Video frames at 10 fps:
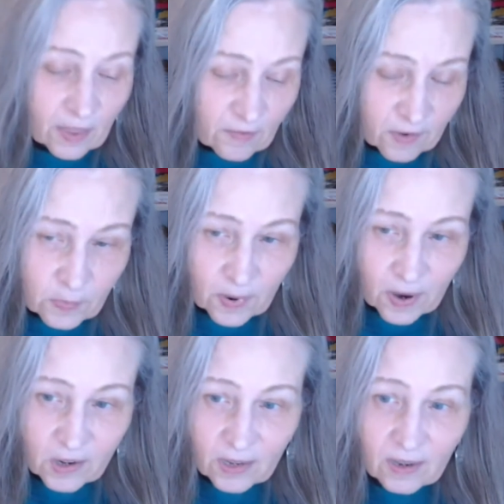on the first
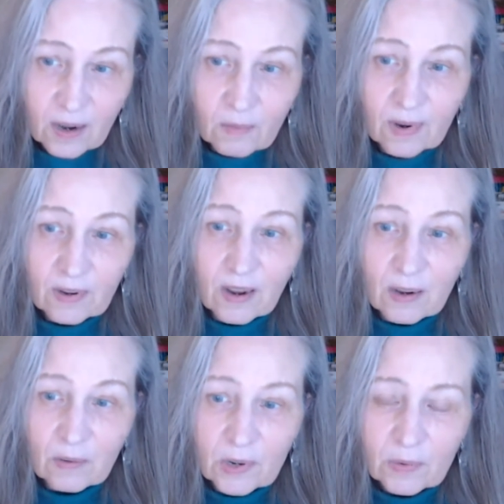project that I worked
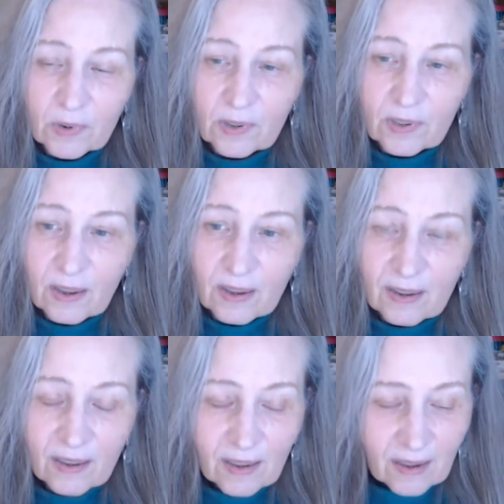on, which was
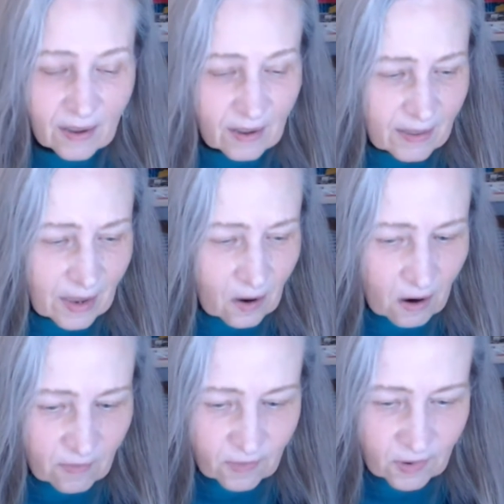that
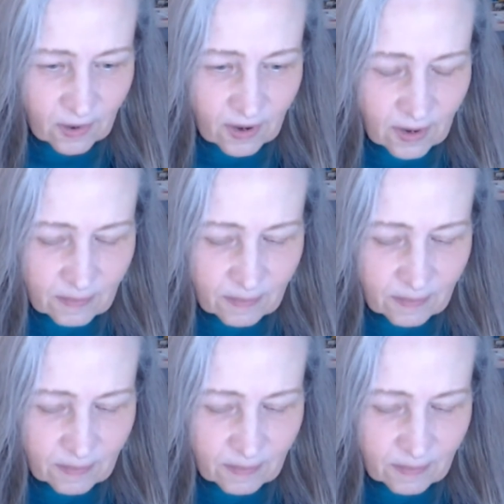awful.